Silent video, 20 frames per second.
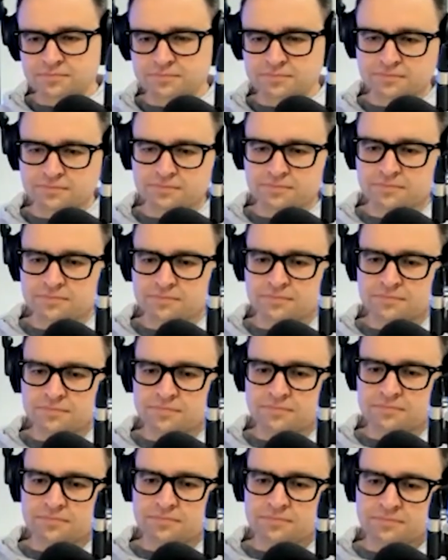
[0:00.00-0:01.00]

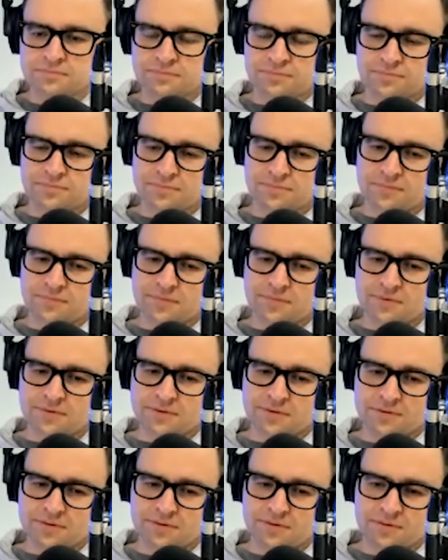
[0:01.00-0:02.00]

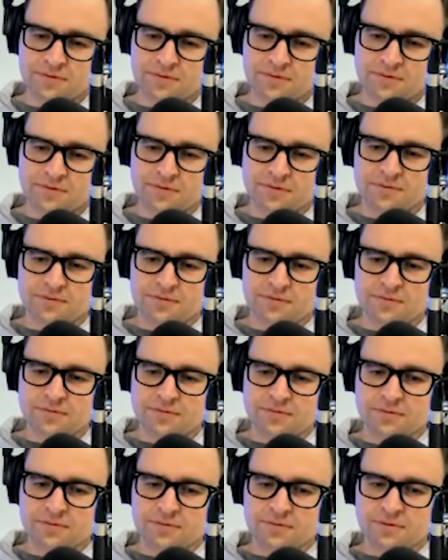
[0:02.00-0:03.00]

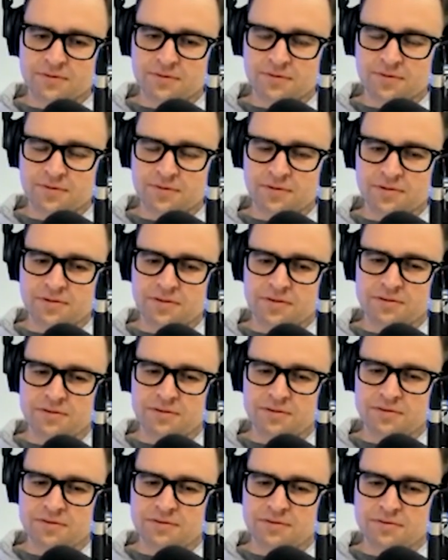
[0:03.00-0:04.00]

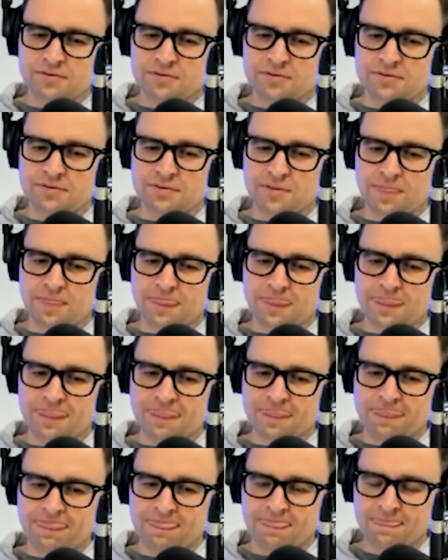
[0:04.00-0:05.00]

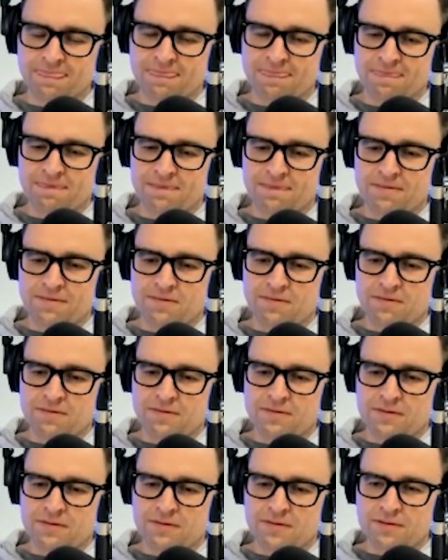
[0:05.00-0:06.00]

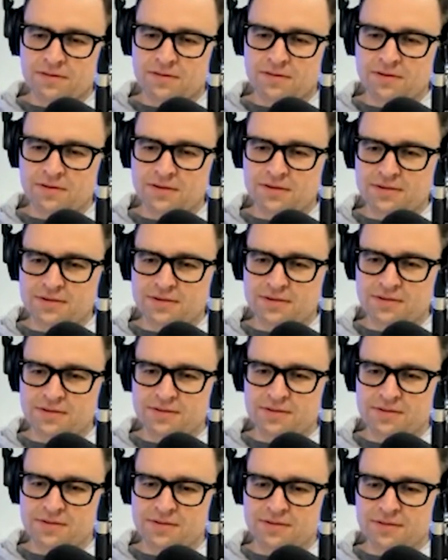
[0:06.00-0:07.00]

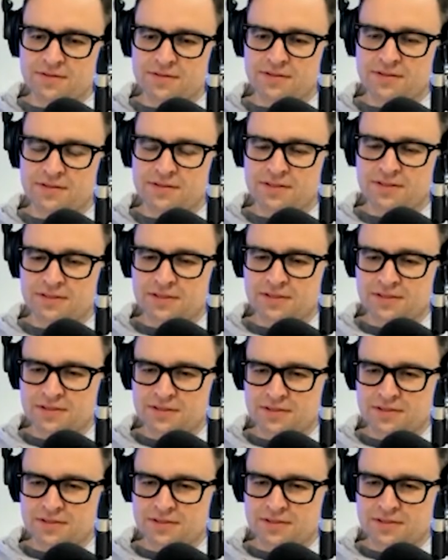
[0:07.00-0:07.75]
No words are spoken by the person on screen.